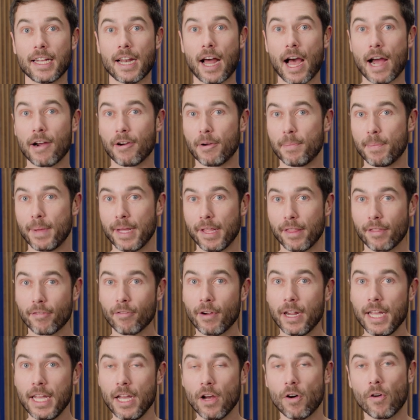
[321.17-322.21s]
an
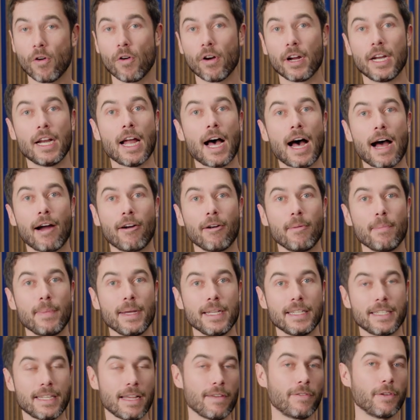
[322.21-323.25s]
RMB3 or an
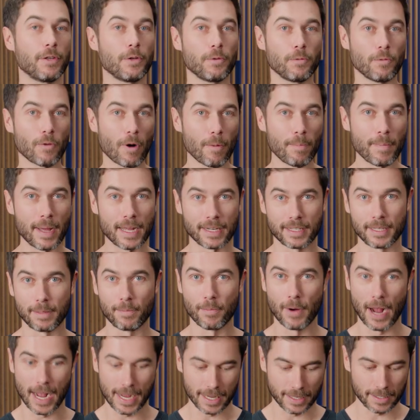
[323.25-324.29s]
RMB7 rod mounting
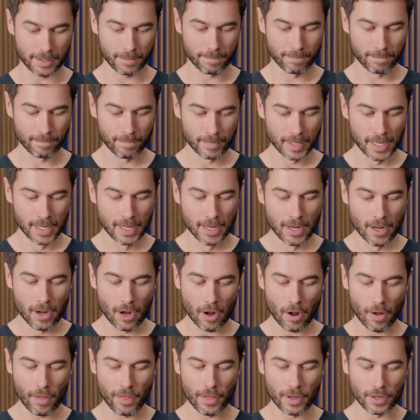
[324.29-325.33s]
bracket.
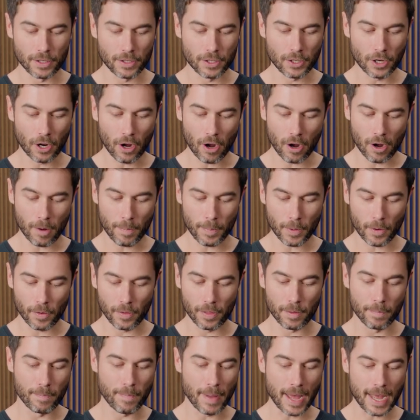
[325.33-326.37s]
On the top or
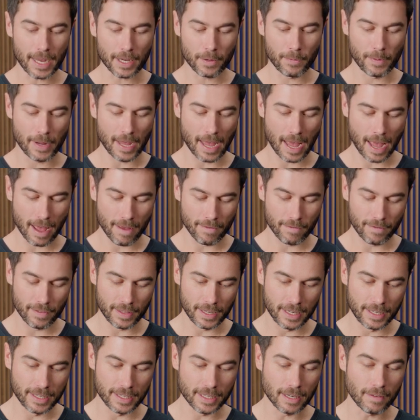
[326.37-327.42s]
the back, we have
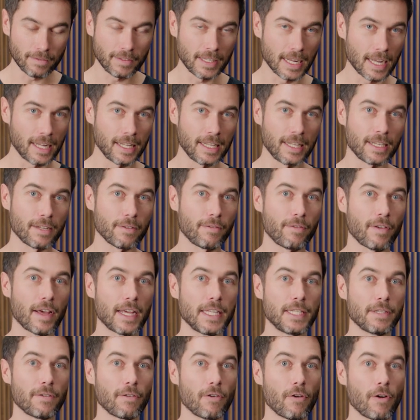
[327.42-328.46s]
the dovetail
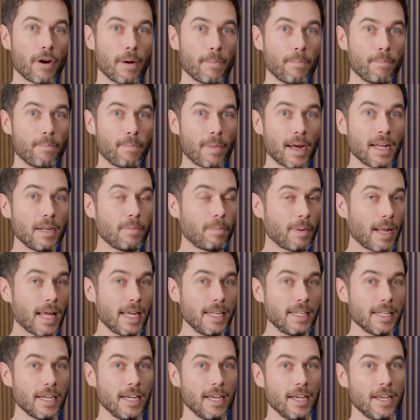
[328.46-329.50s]
interface for a bud
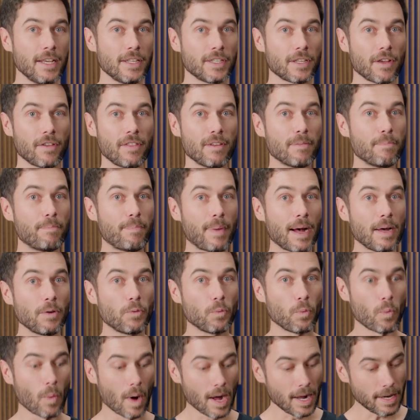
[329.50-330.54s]
plate. So the bud
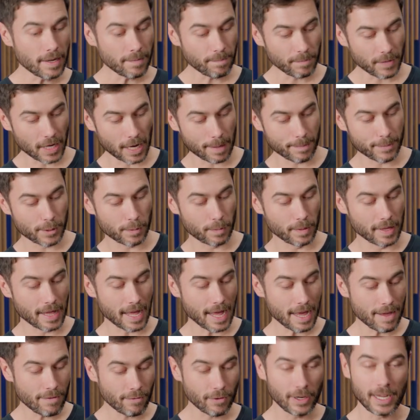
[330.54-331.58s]
1 comes with
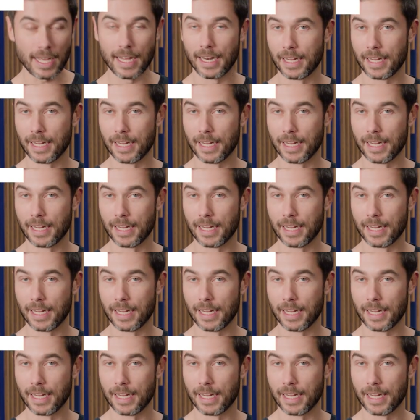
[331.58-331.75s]
every